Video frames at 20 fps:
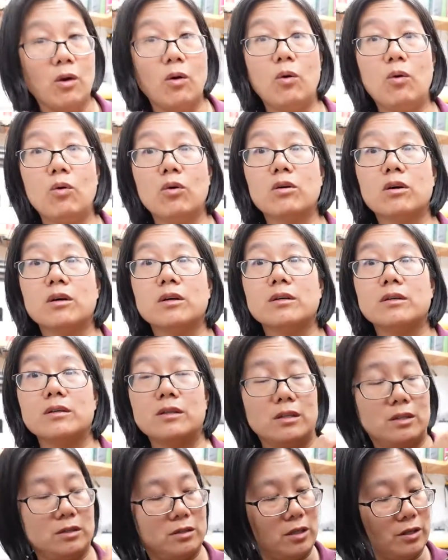or
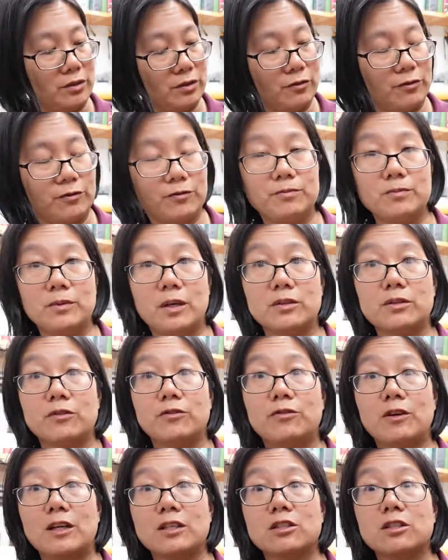on the
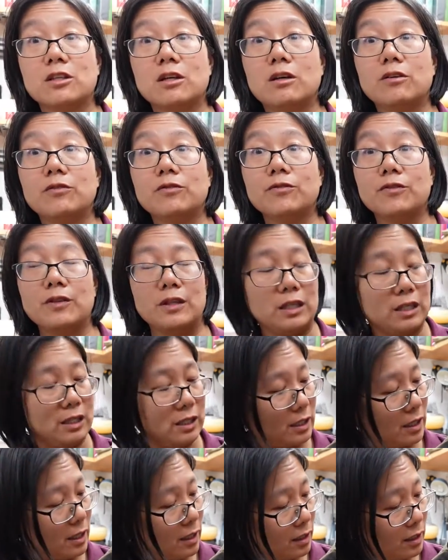front of
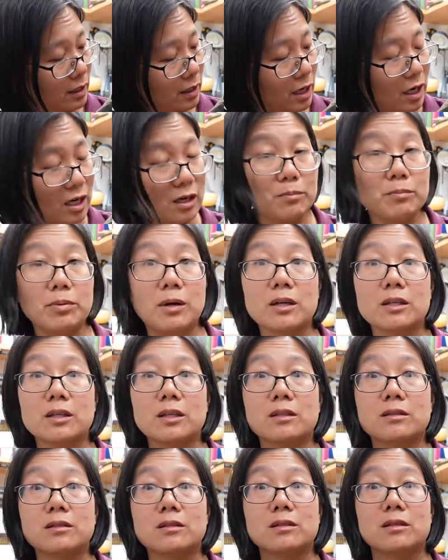the arm
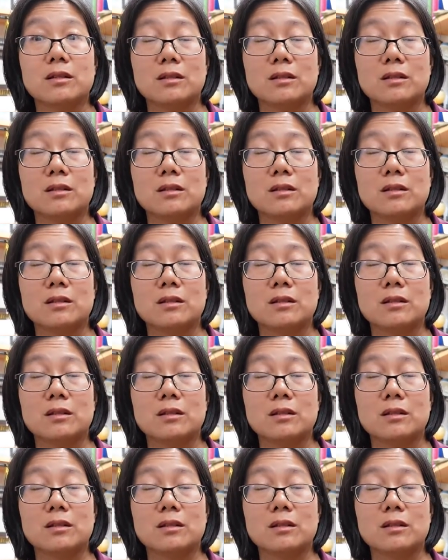pockets,